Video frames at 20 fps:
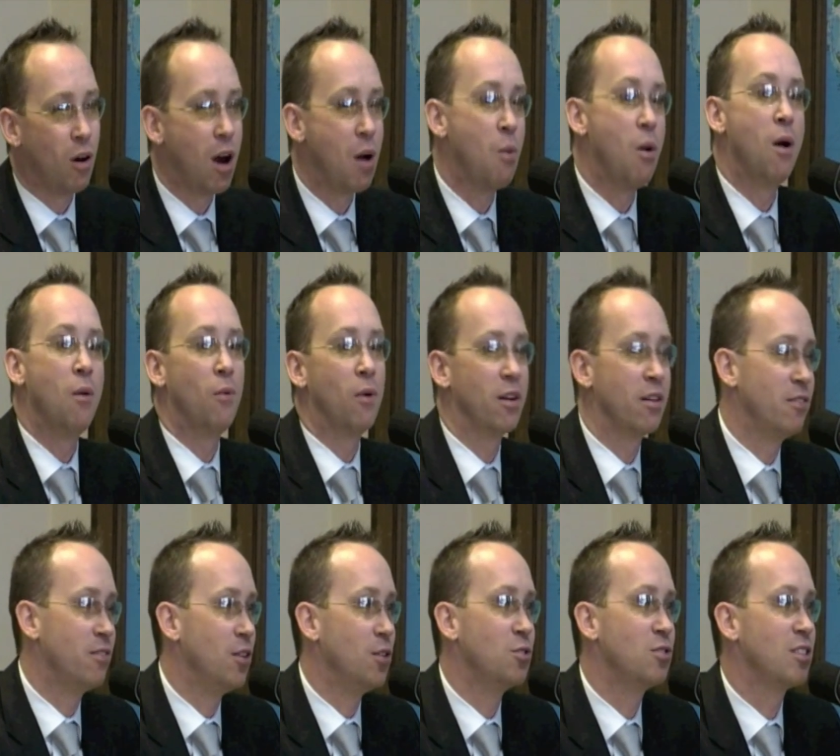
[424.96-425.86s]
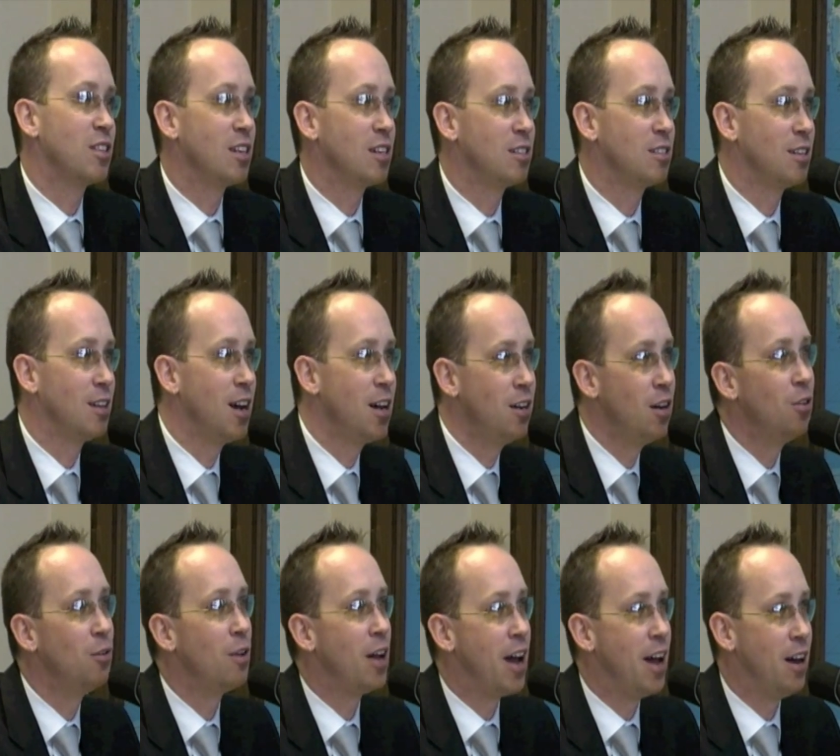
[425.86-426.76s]
I want one of those things that I
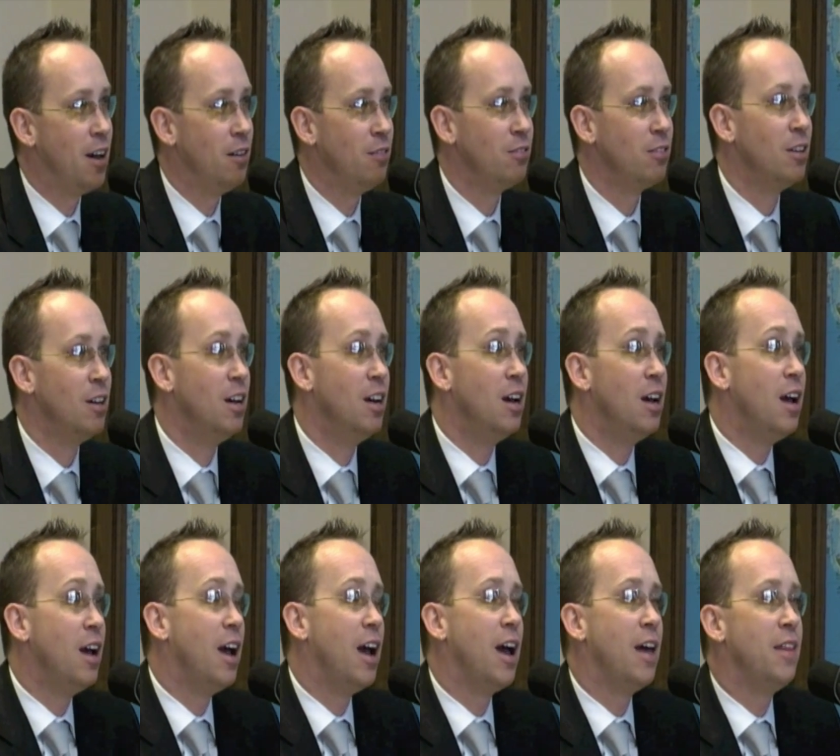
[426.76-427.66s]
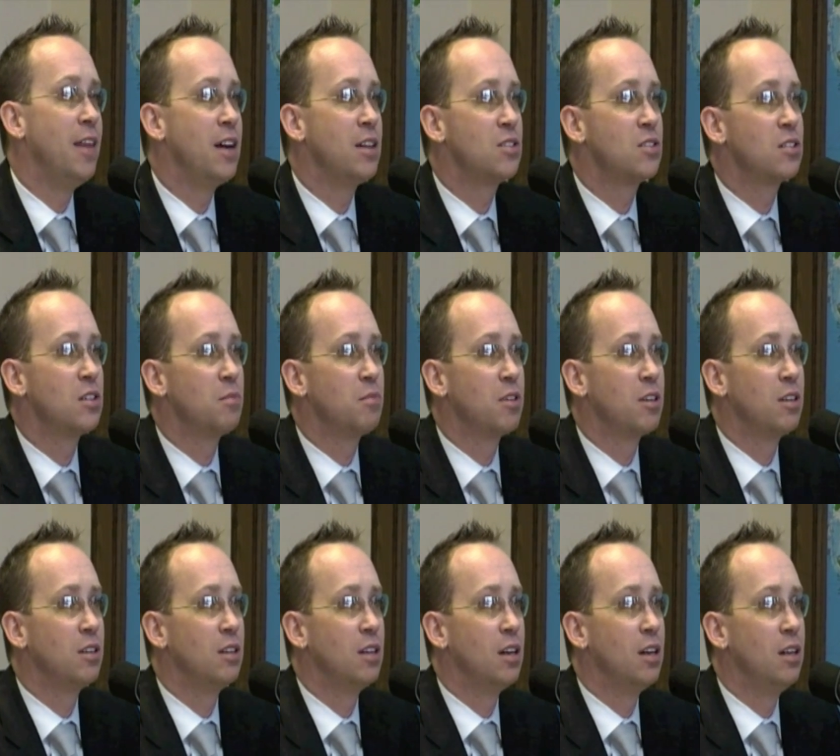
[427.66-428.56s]
don't have. And that's
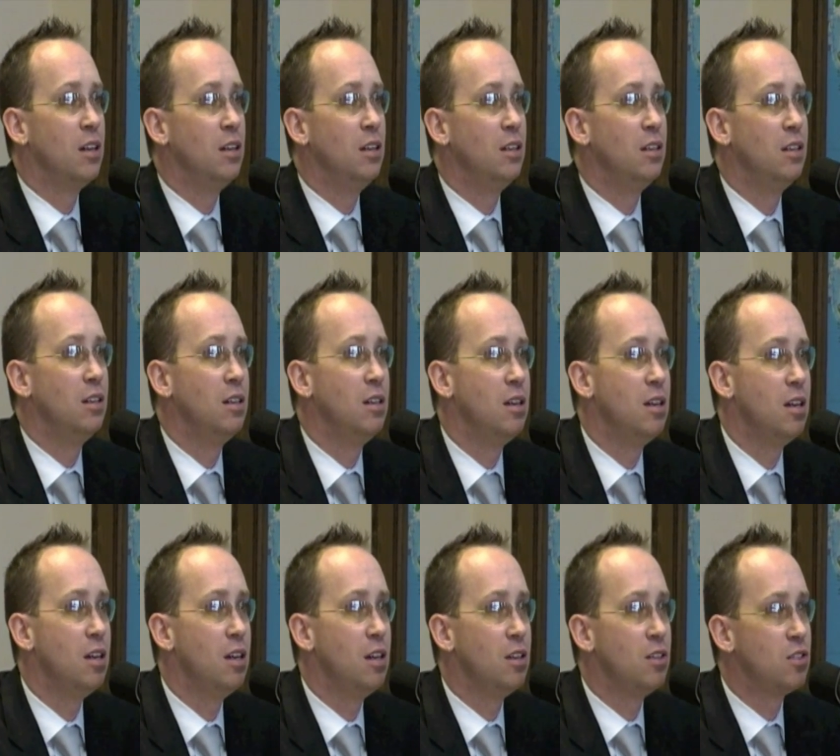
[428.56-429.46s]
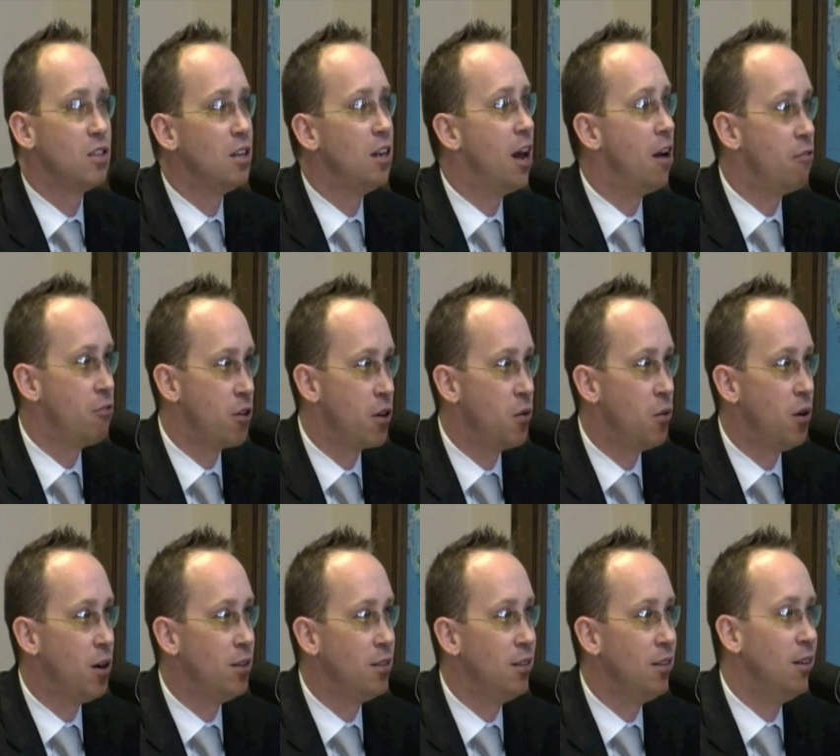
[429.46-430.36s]
something that is in
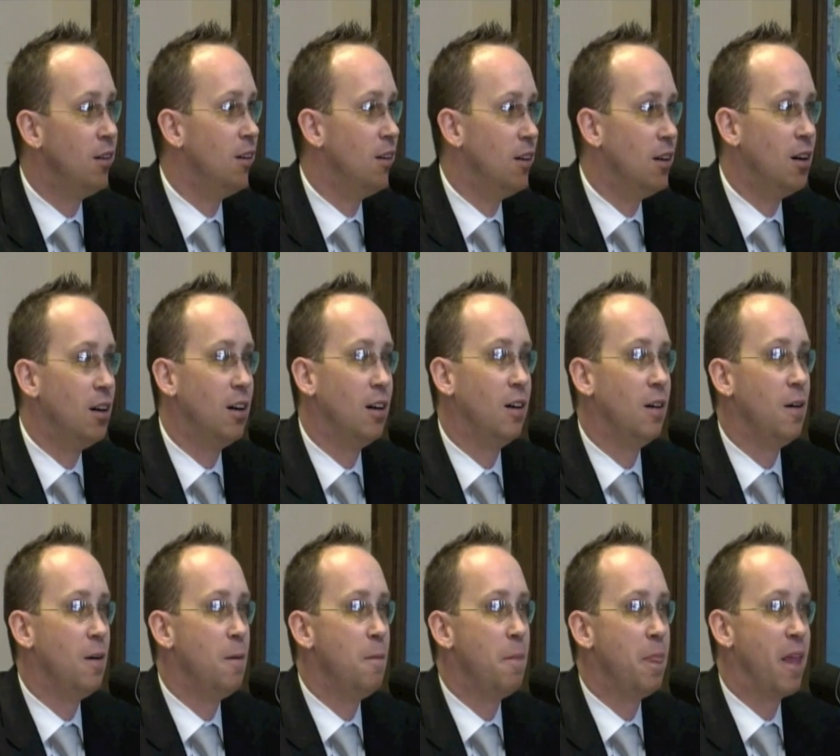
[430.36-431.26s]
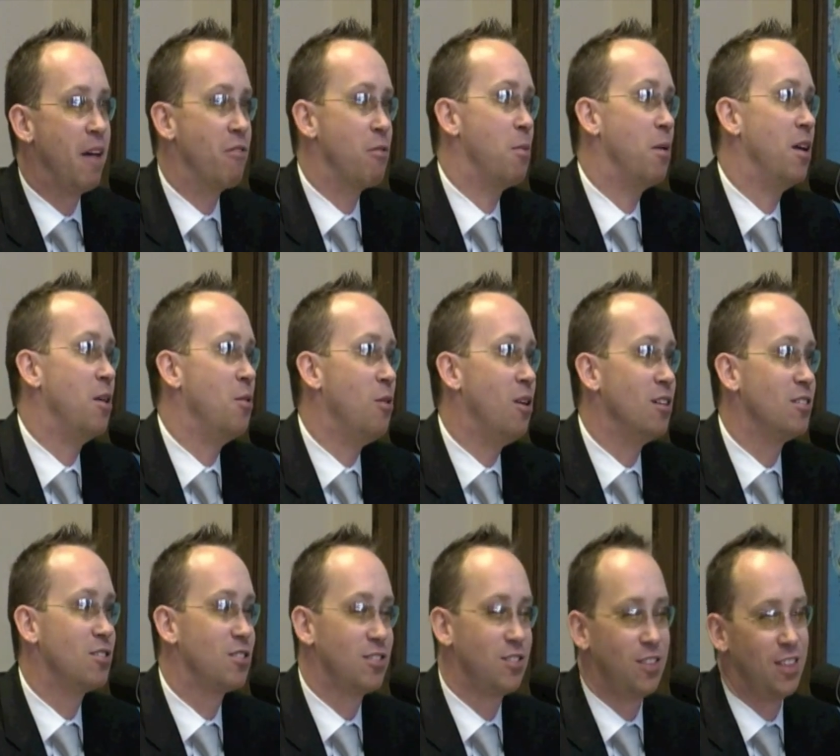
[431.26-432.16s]
everyone. Mm-hmm. Everybody
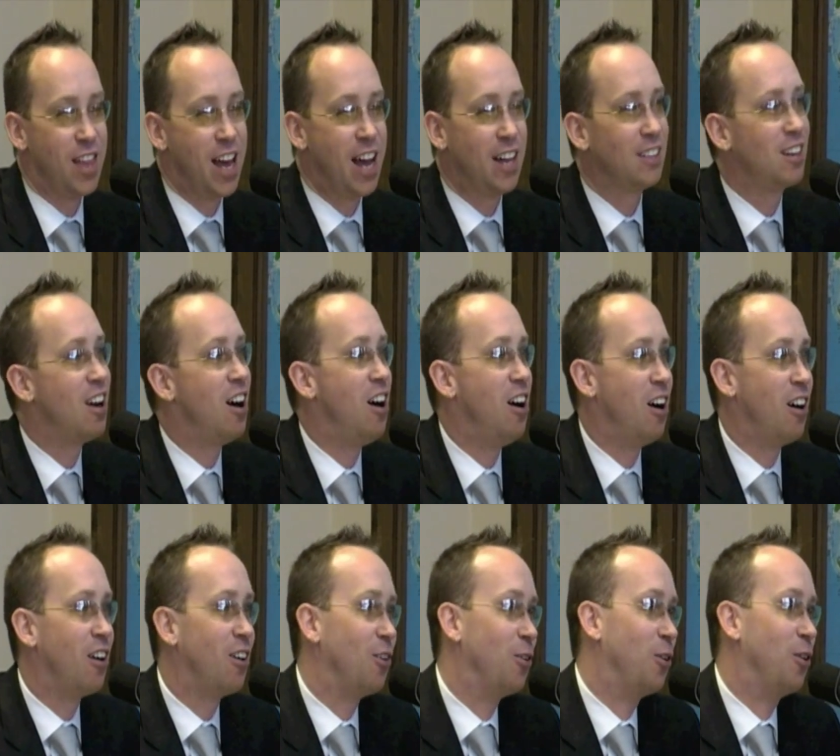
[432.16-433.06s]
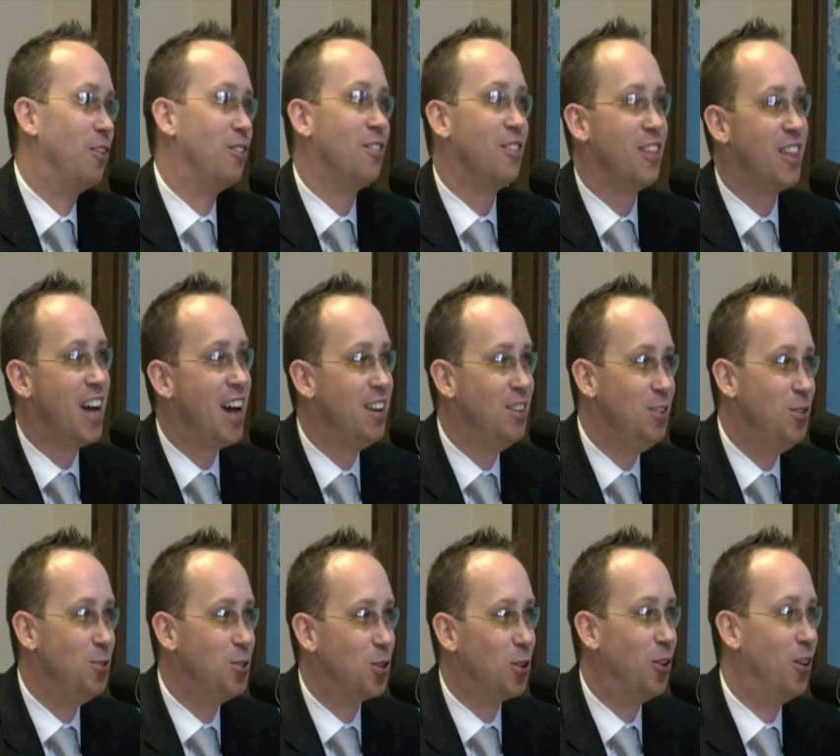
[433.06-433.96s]
wants that car or that
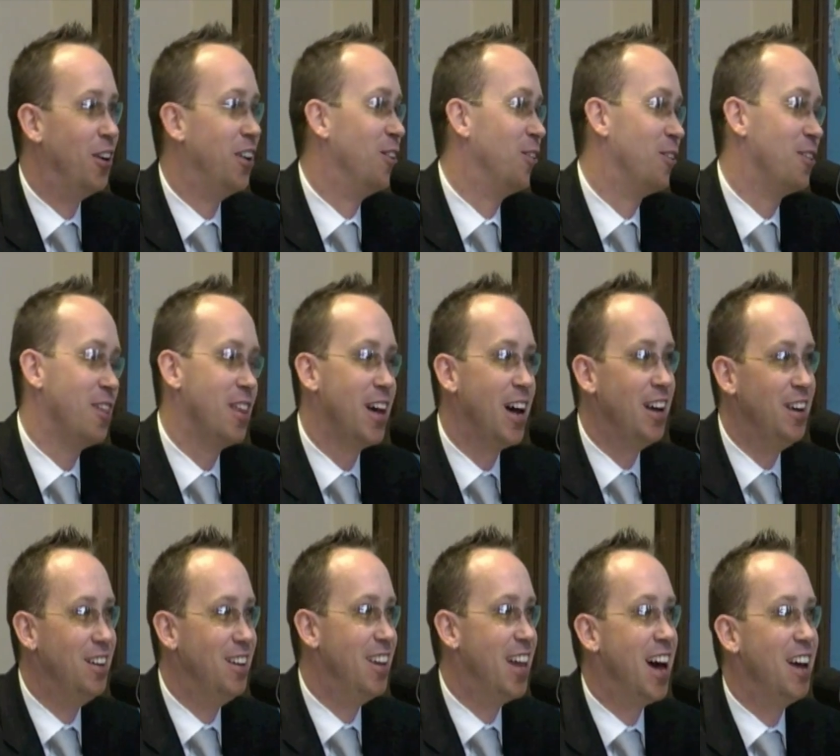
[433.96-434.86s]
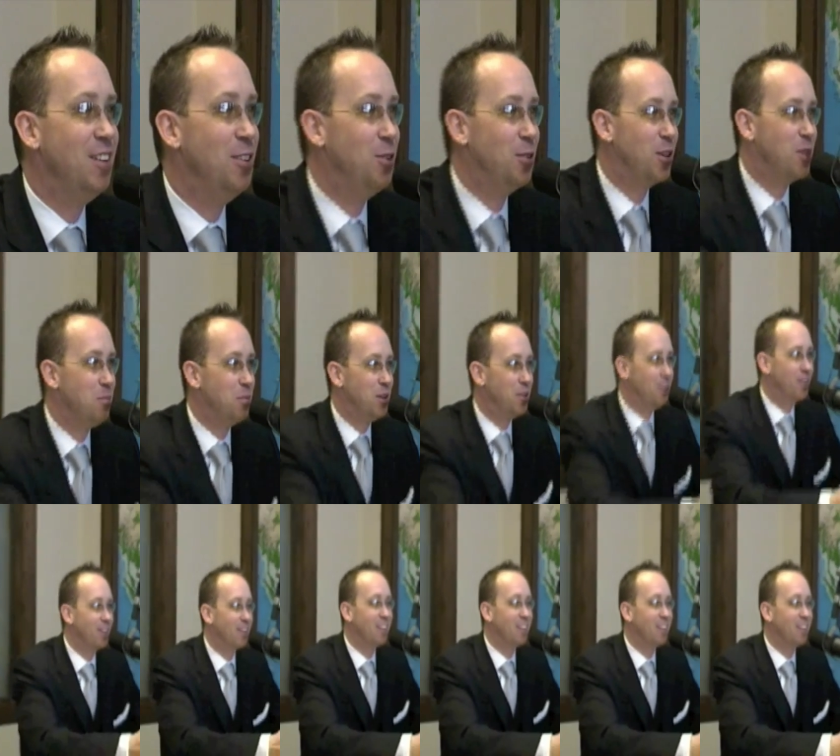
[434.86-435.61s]
new toy or that new computer.